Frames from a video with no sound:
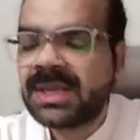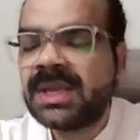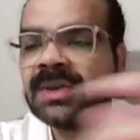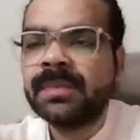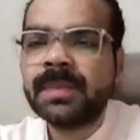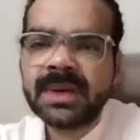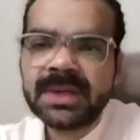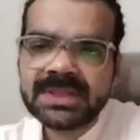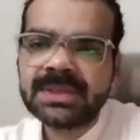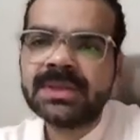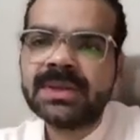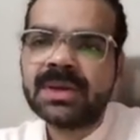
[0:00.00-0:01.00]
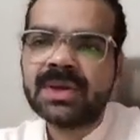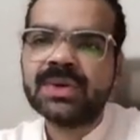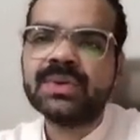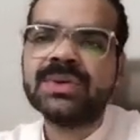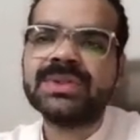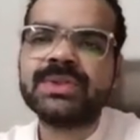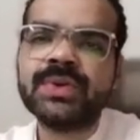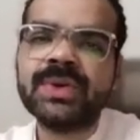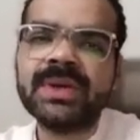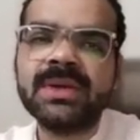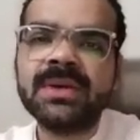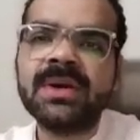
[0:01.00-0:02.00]
Now, the person who is
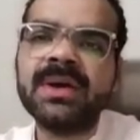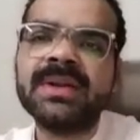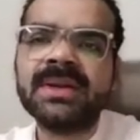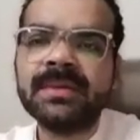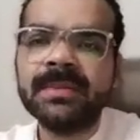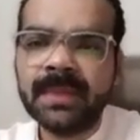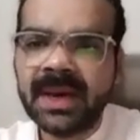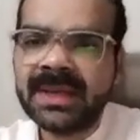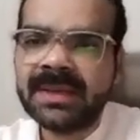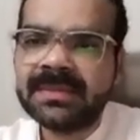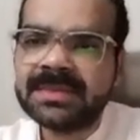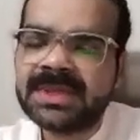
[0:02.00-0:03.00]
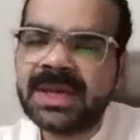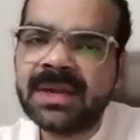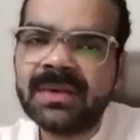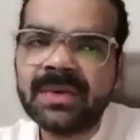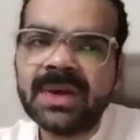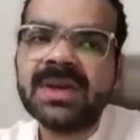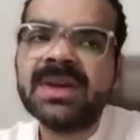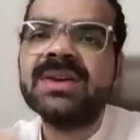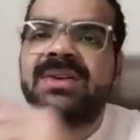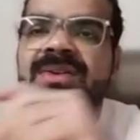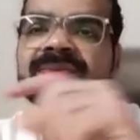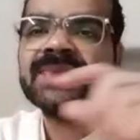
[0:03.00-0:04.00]
doing the content by himself,
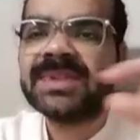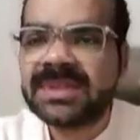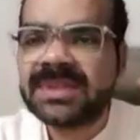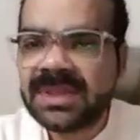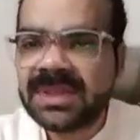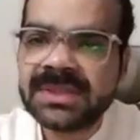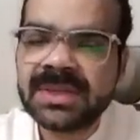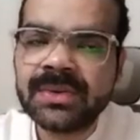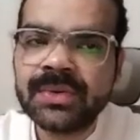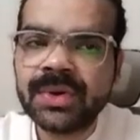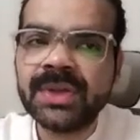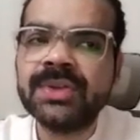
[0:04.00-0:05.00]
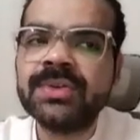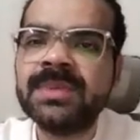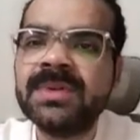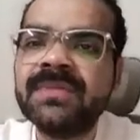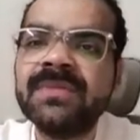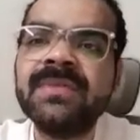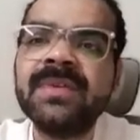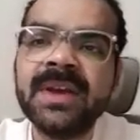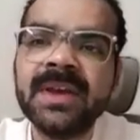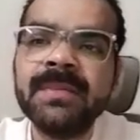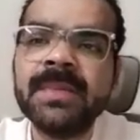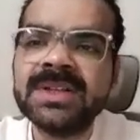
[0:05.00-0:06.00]
his results are going to be
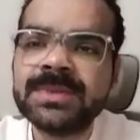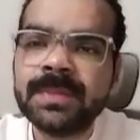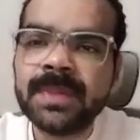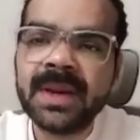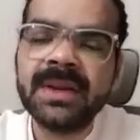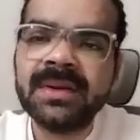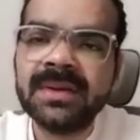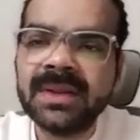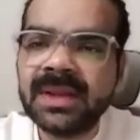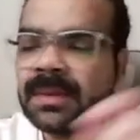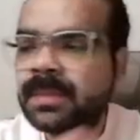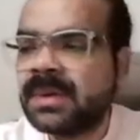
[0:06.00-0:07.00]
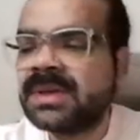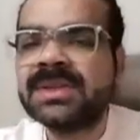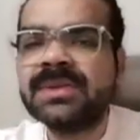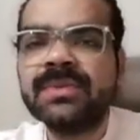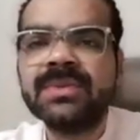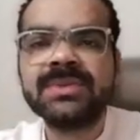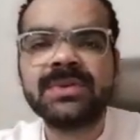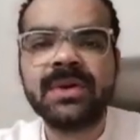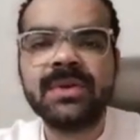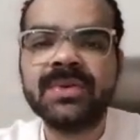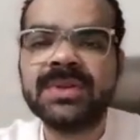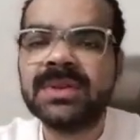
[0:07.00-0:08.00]
very much better than the person who is
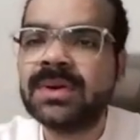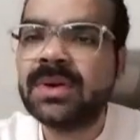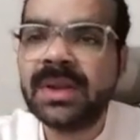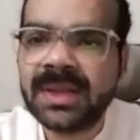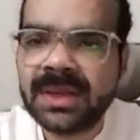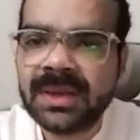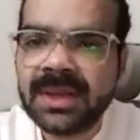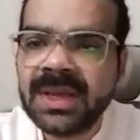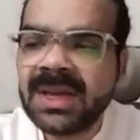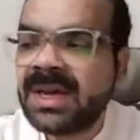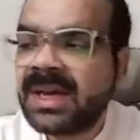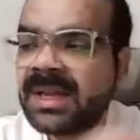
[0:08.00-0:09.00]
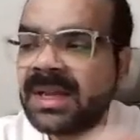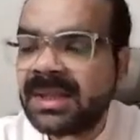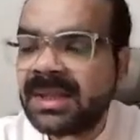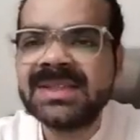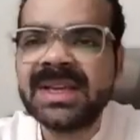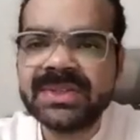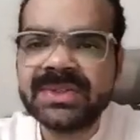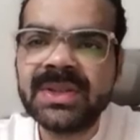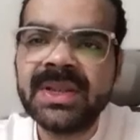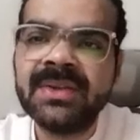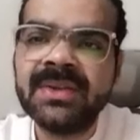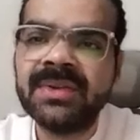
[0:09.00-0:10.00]
not doing the content. And this
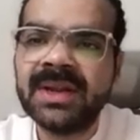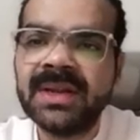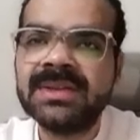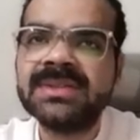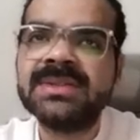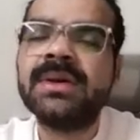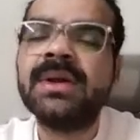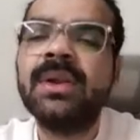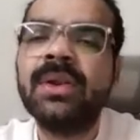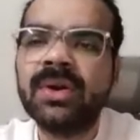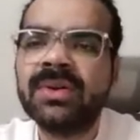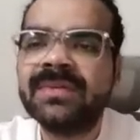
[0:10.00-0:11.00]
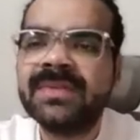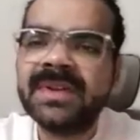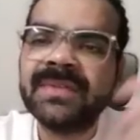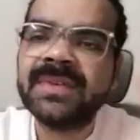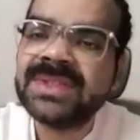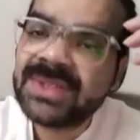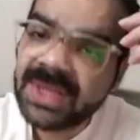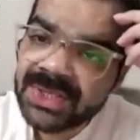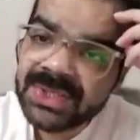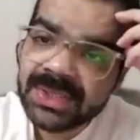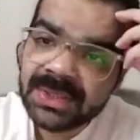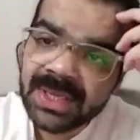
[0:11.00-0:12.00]
actually creates a lot of
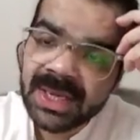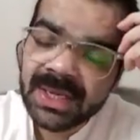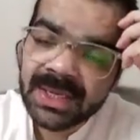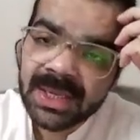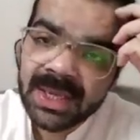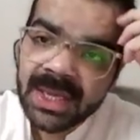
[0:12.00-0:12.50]
differentiation, that